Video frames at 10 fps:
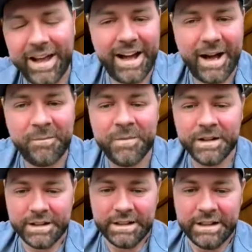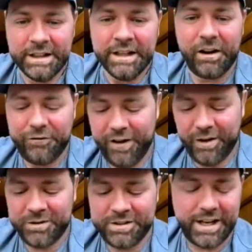a um, I
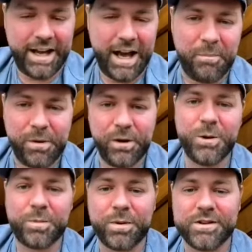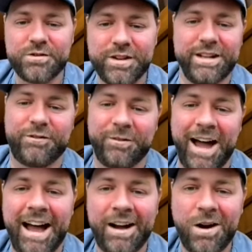found a, a bloopers reel from
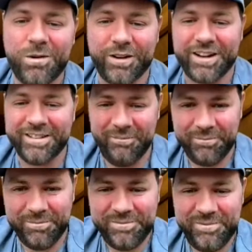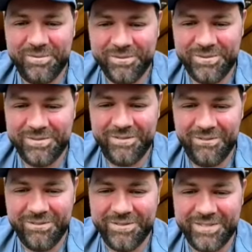The Hangover.
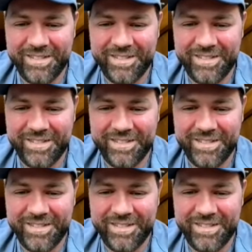Oh